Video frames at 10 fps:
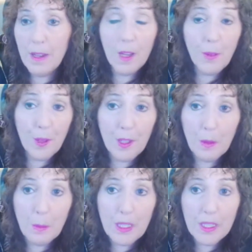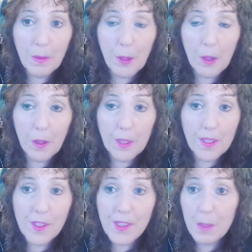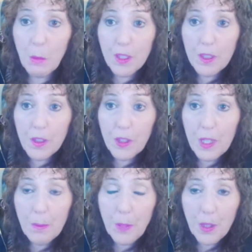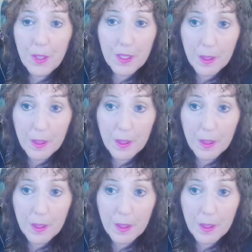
I thought it would be difficult. And I just said, well, use your hypnosis,